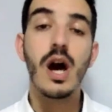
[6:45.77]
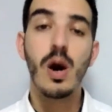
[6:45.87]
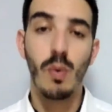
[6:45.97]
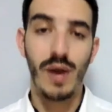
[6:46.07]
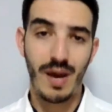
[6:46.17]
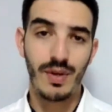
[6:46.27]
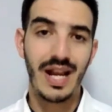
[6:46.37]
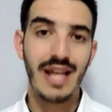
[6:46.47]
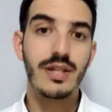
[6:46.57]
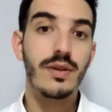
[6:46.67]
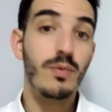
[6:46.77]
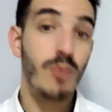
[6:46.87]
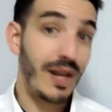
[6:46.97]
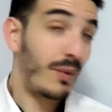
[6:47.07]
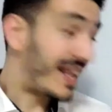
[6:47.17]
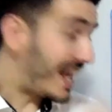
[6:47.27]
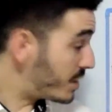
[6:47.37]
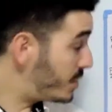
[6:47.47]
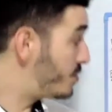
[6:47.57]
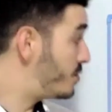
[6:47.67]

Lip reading: What I would like you